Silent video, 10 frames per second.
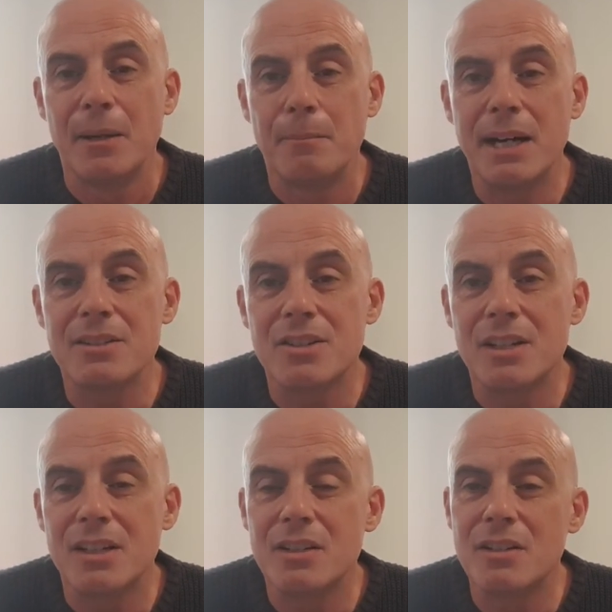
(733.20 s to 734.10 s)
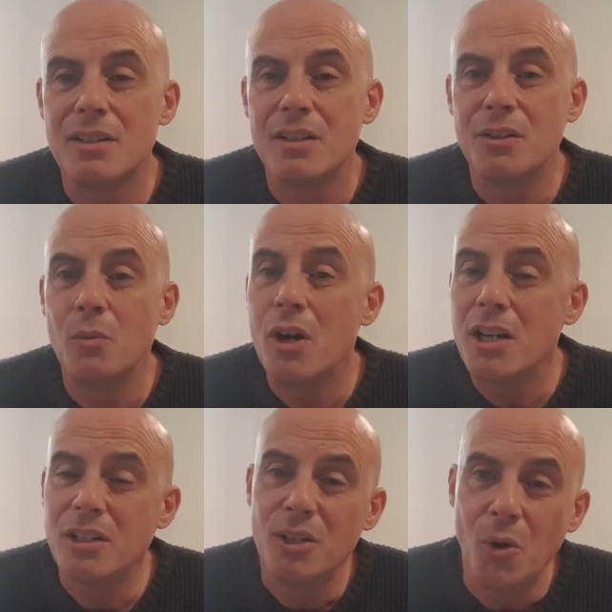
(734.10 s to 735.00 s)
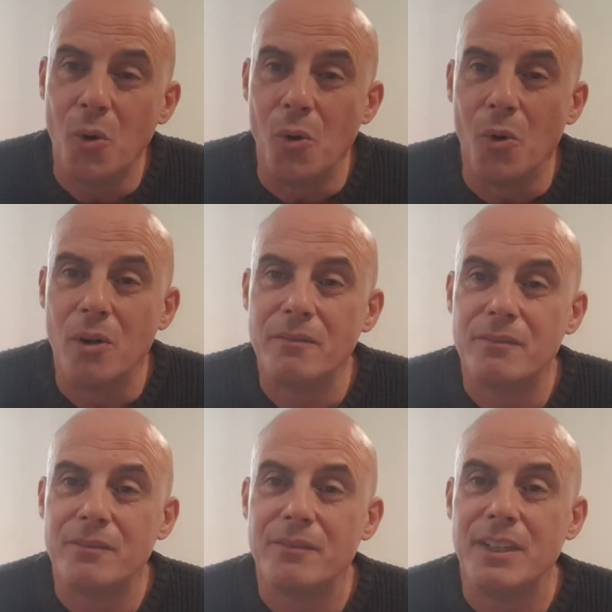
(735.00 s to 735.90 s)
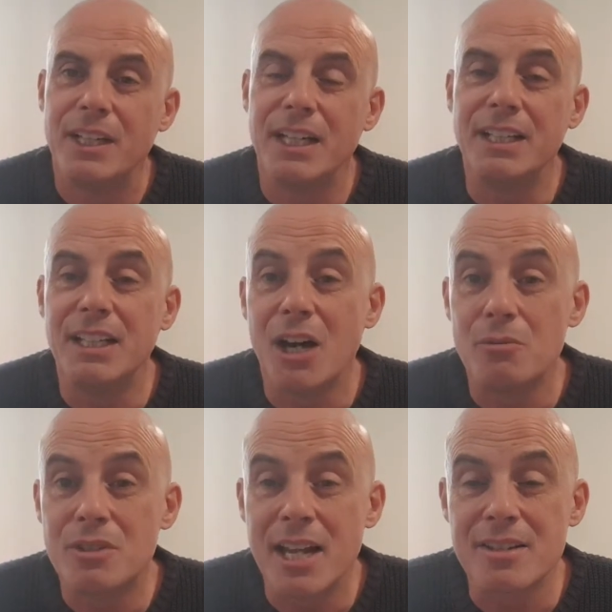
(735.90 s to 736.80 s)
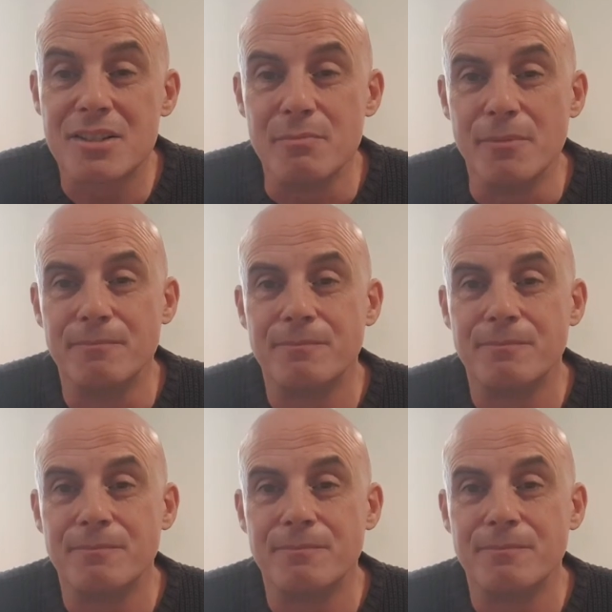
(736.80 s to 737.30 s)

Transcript: But the word law in the Old Testament